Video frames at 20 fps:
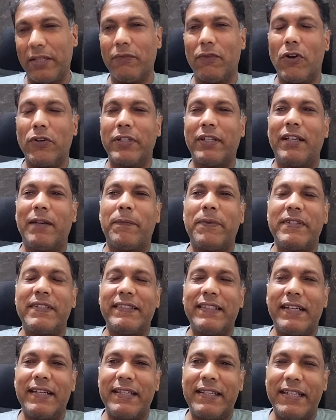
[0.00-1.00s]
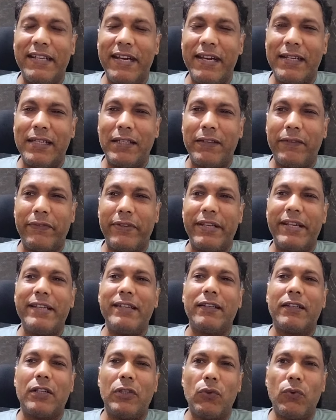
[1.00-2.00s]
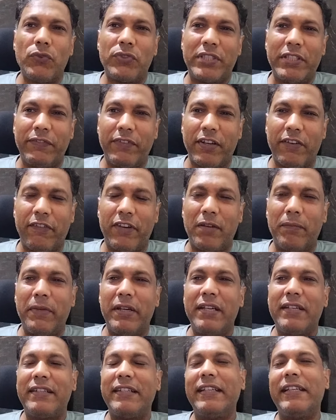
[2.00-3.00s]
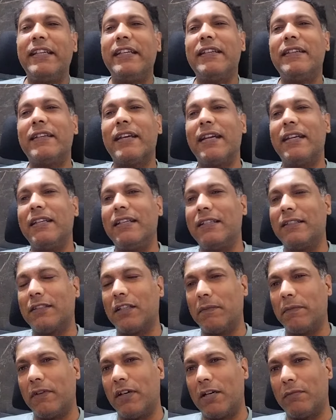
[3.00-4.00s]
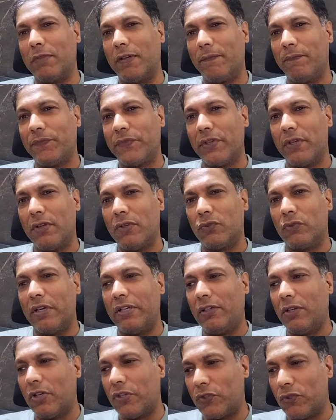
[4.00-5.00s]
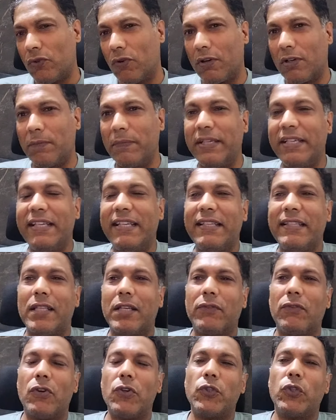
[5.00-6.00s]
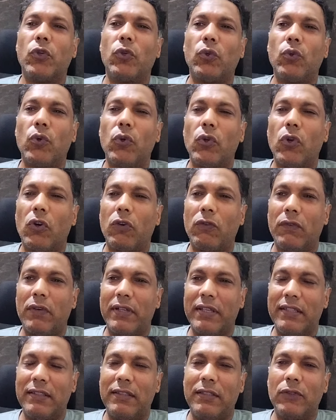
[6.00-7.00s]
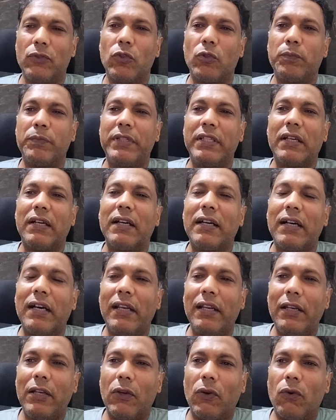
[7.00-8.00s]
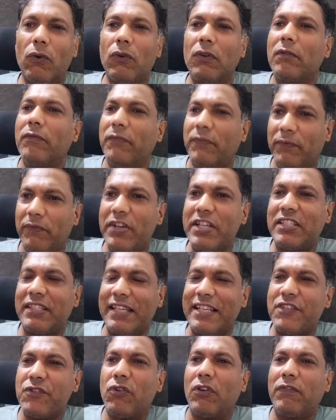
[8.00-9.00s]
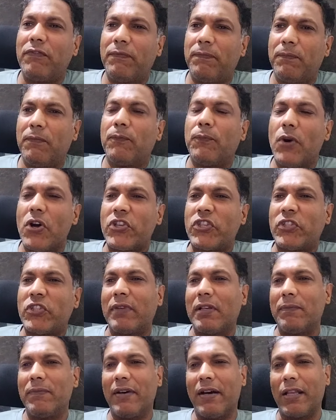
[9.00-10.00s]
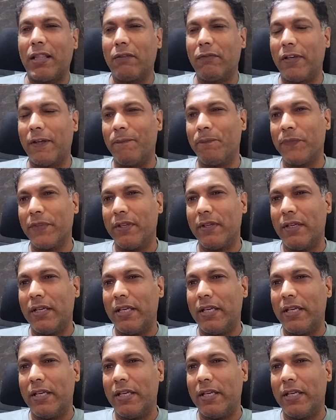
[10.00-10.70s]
They want a representative, inclusive government in Addis Ababa. But it does not mean they want to rule over Ethiopia alone, which is not possible, by the way.